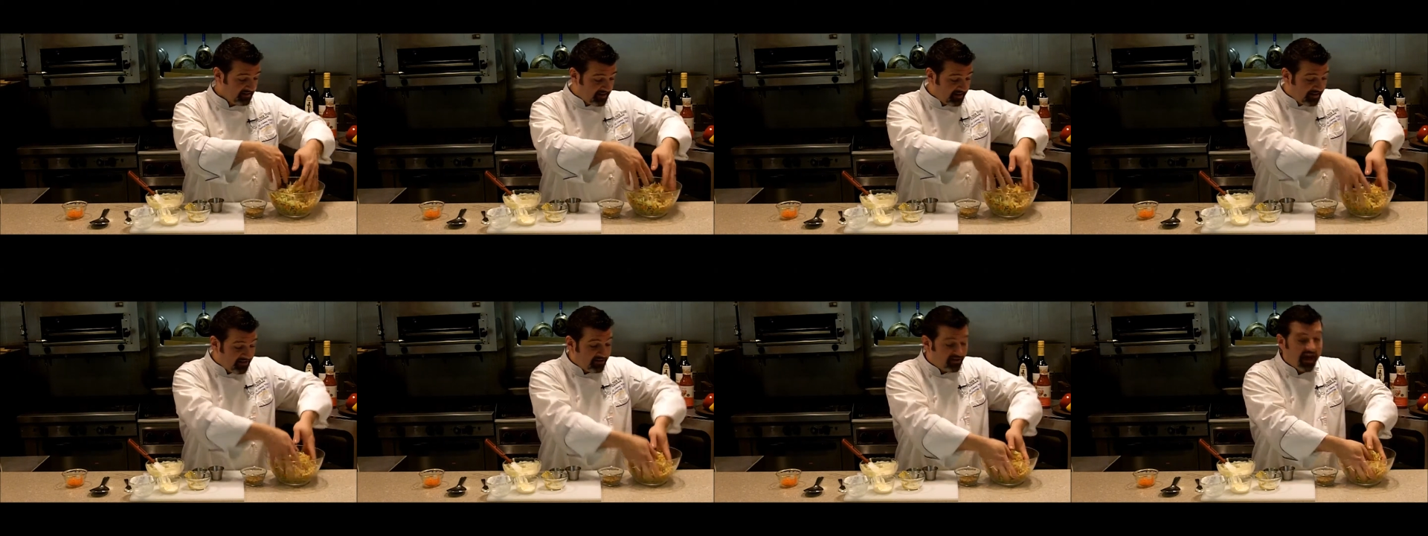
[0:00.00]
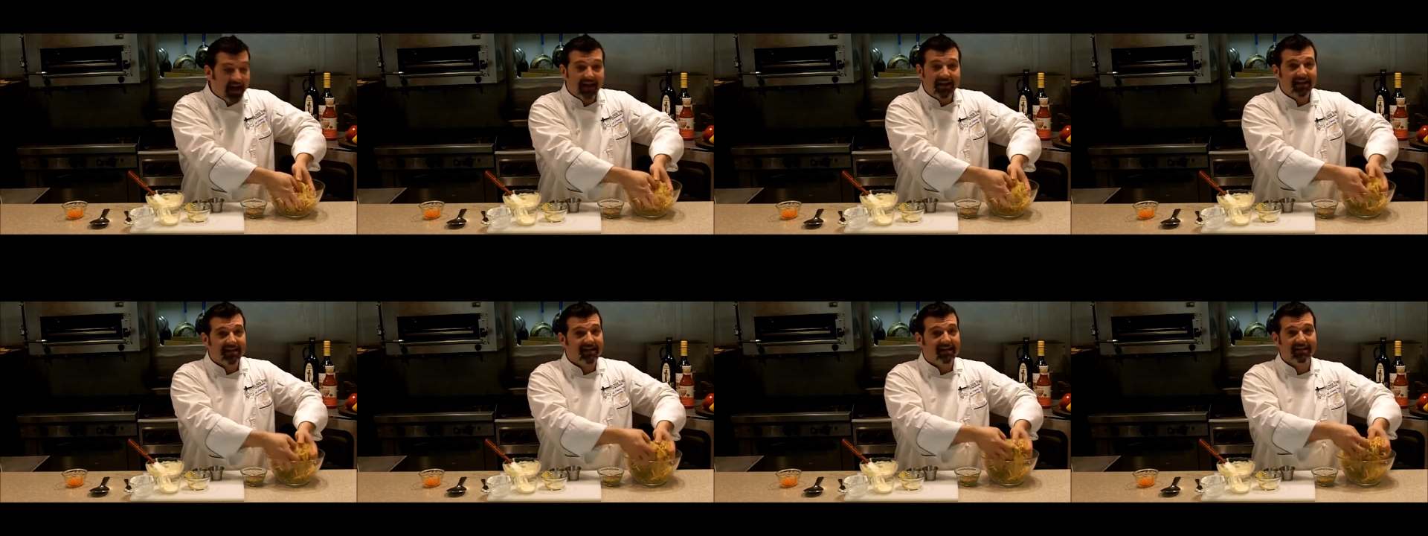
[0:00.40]
you're not
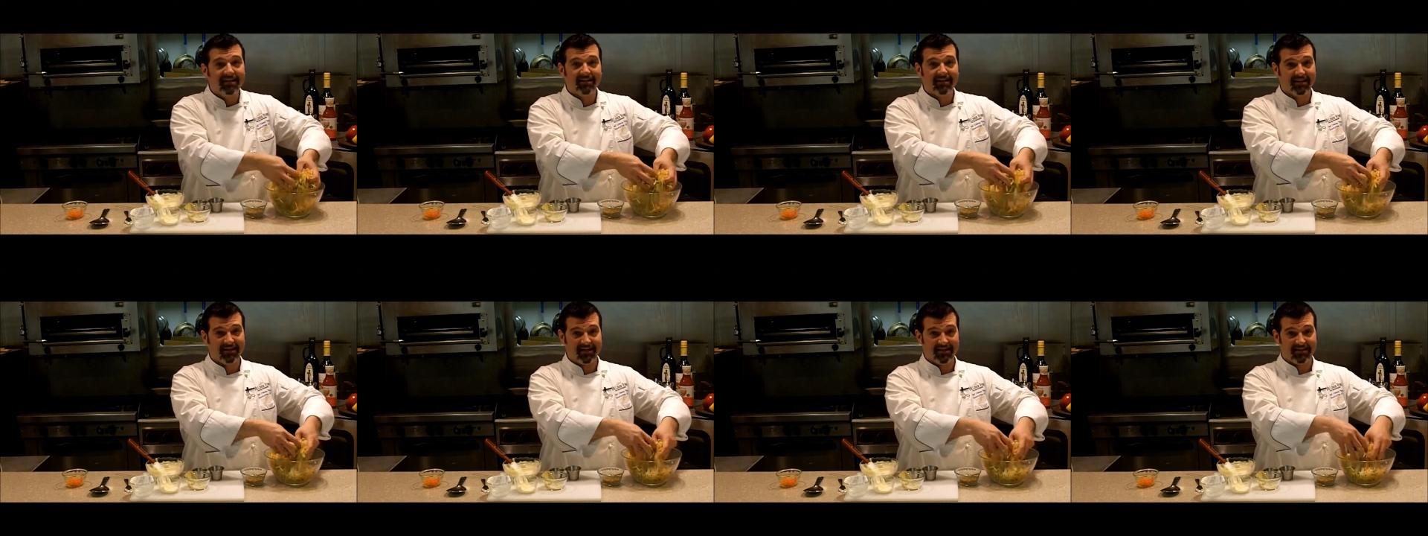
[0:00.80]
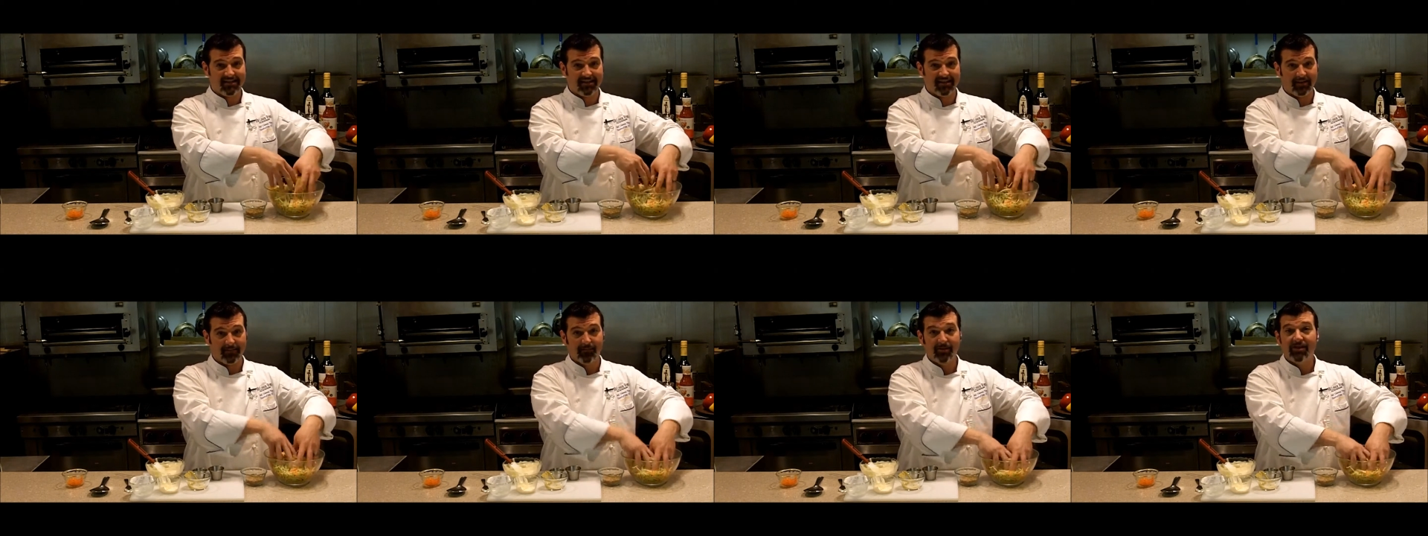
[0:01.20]
going to kill
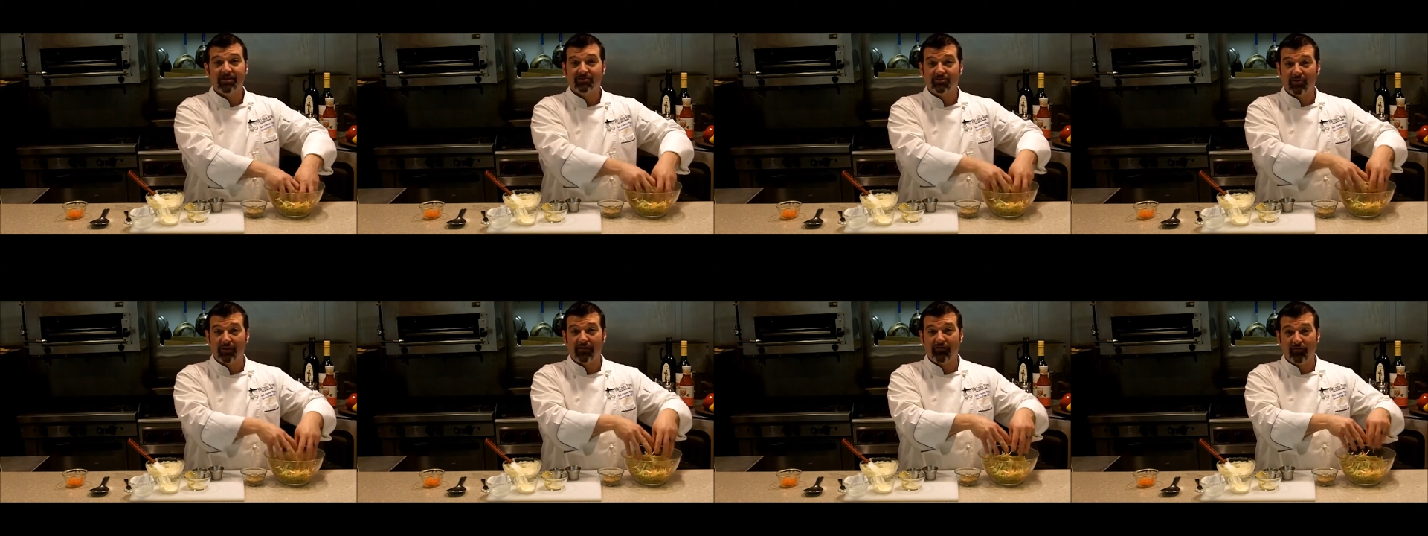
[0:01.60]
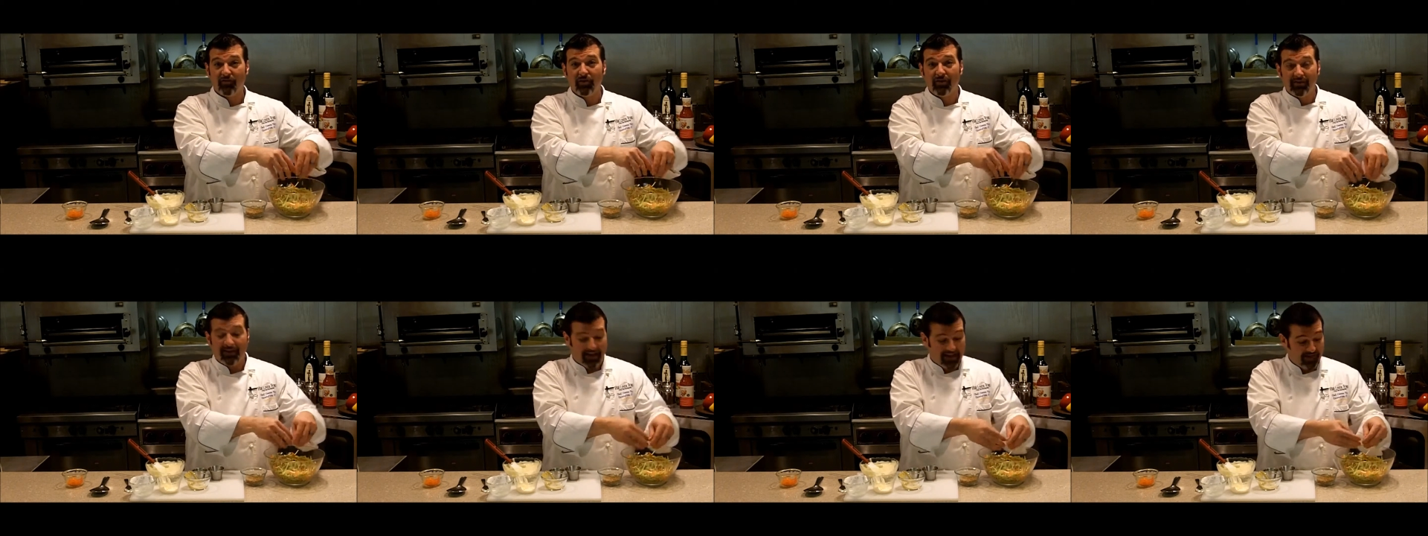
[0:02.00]
anything. So if
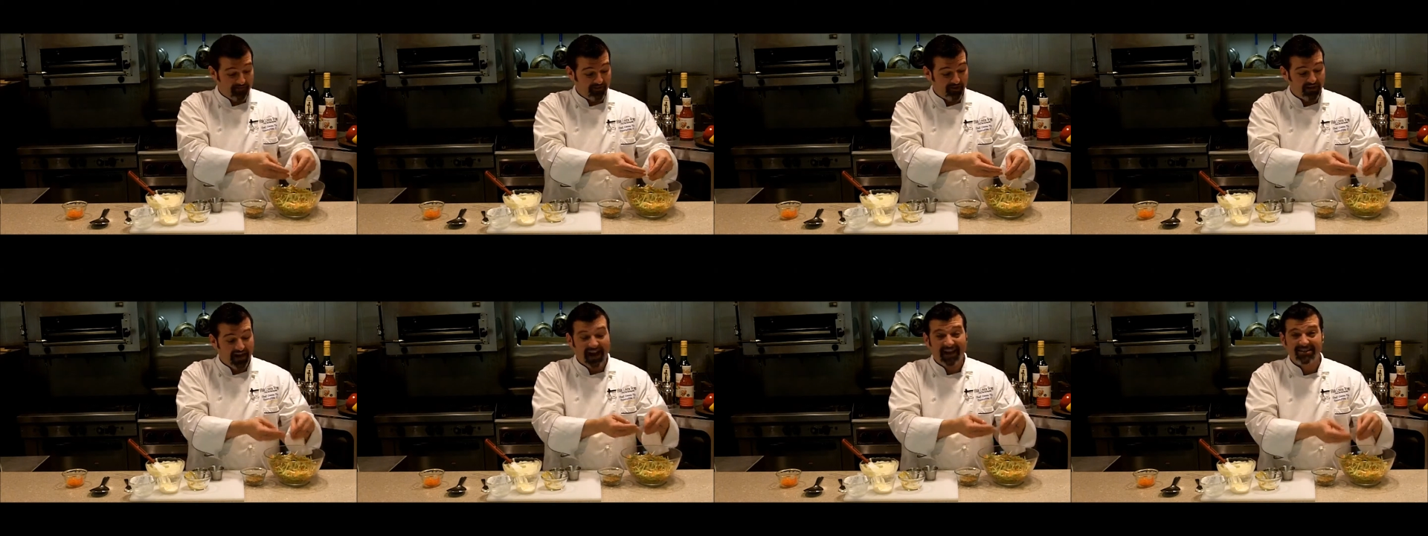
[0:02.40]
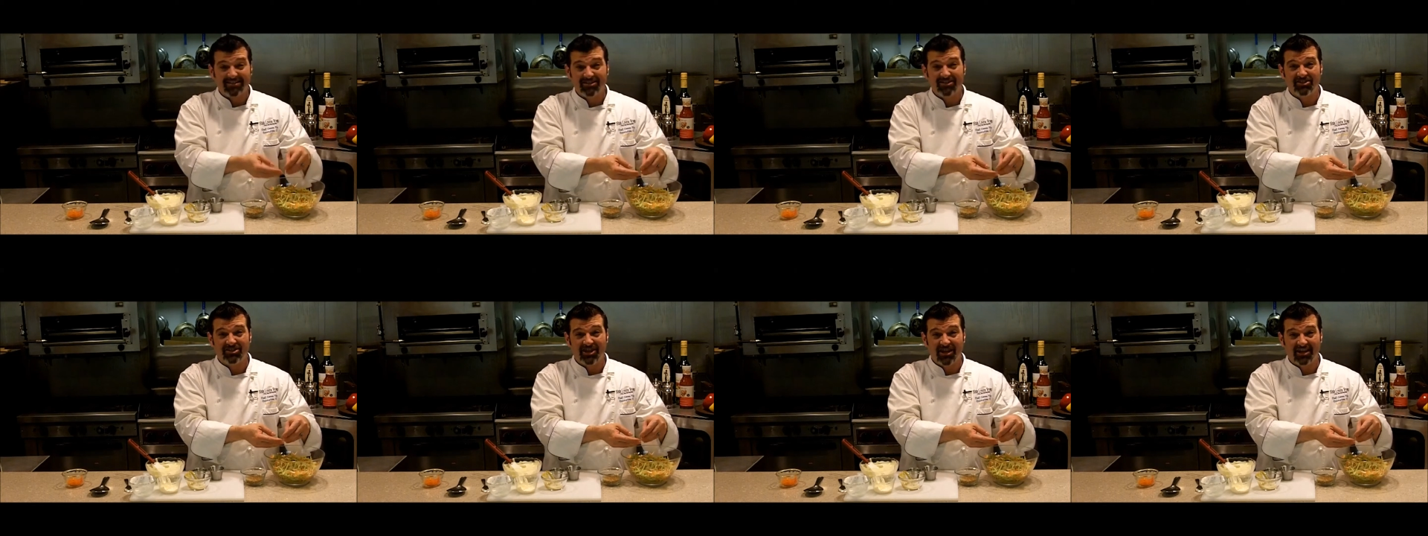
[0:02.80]
you have your hands
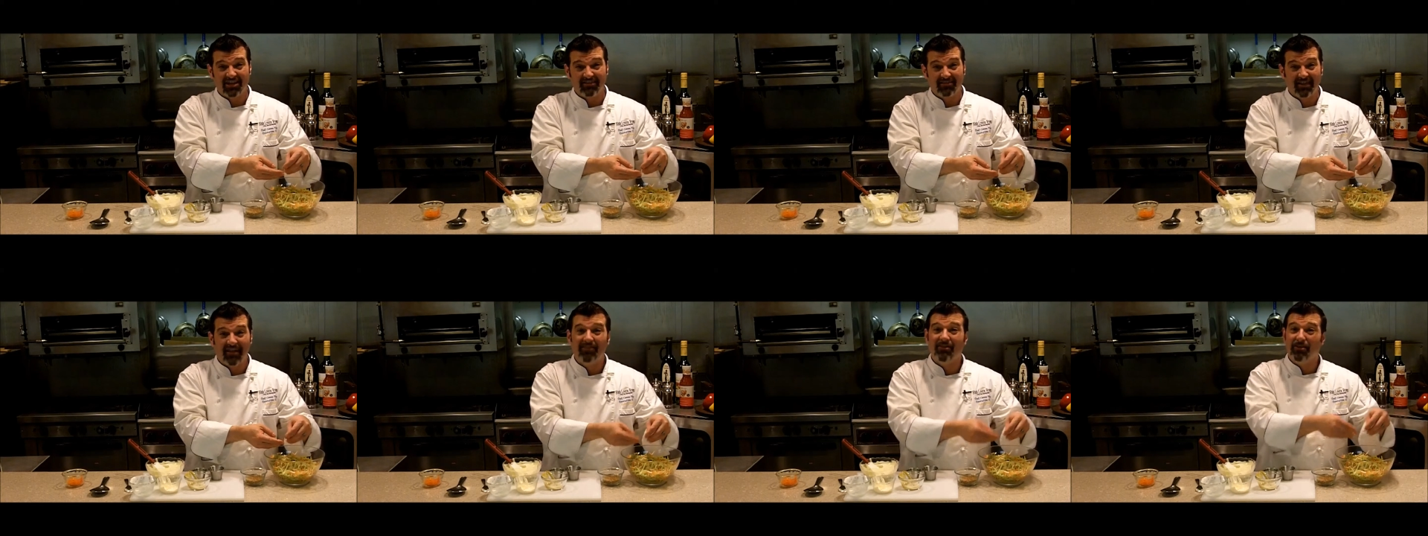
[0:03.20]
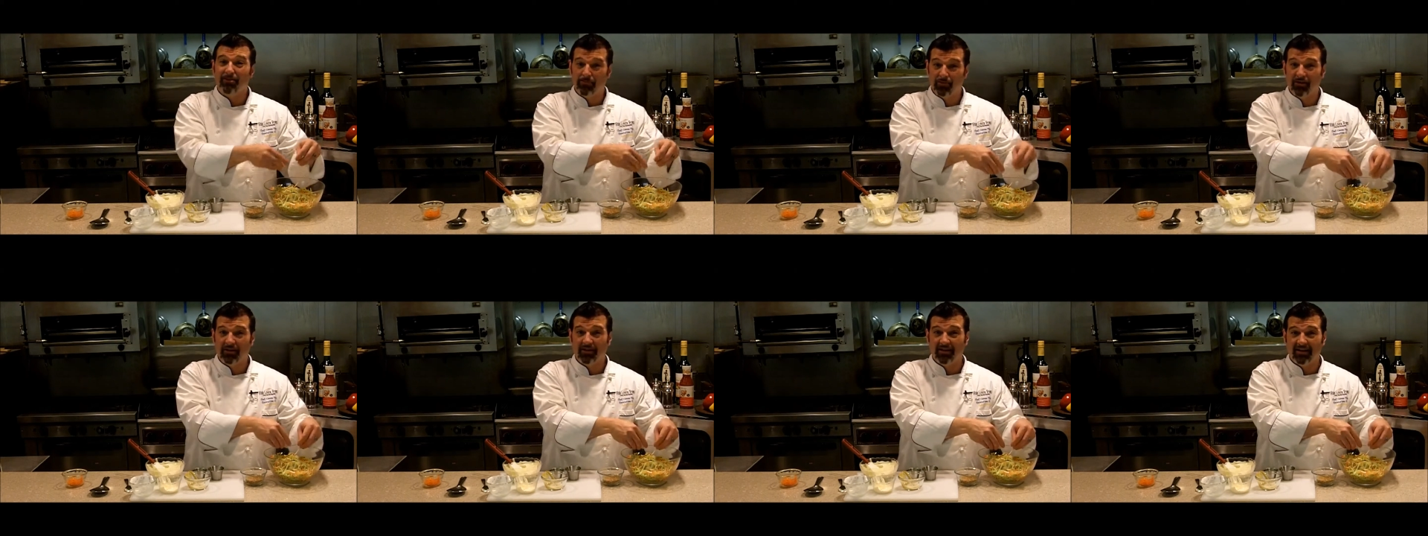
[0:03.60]
in chicken and then you
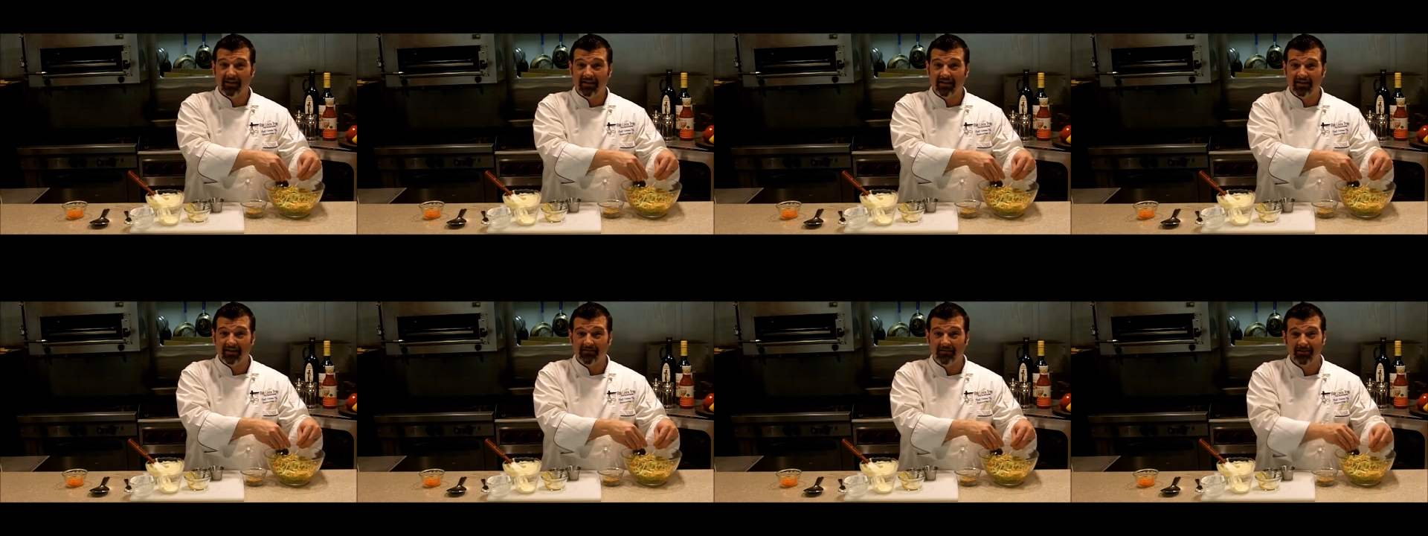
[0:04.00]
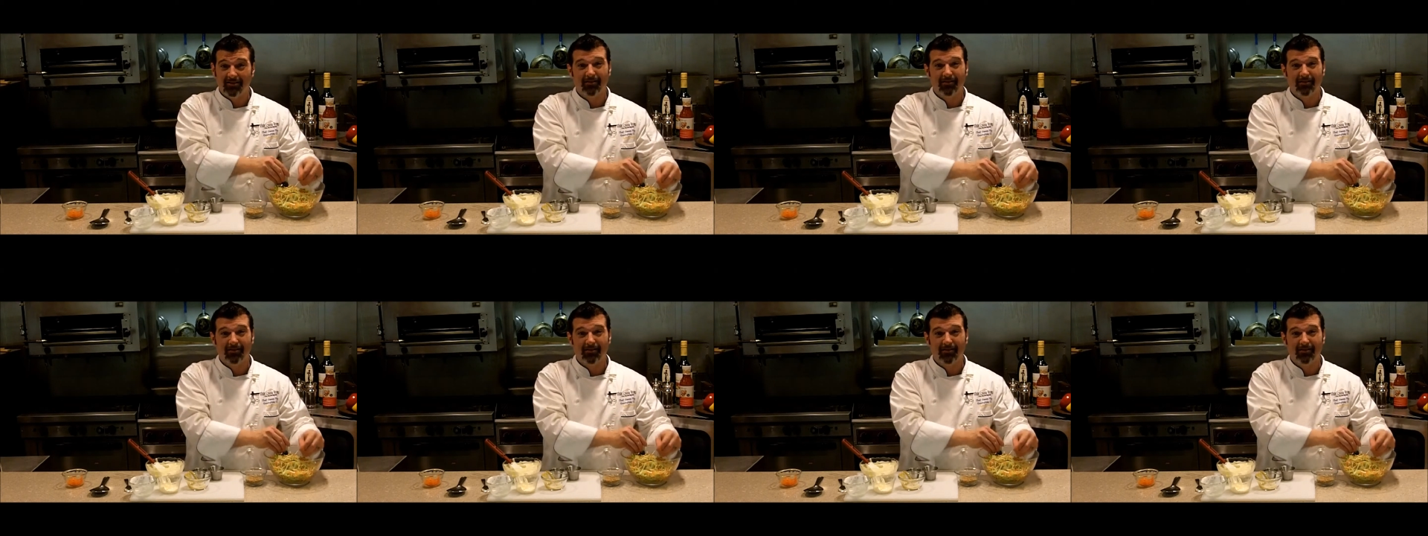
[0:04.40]
put it in here,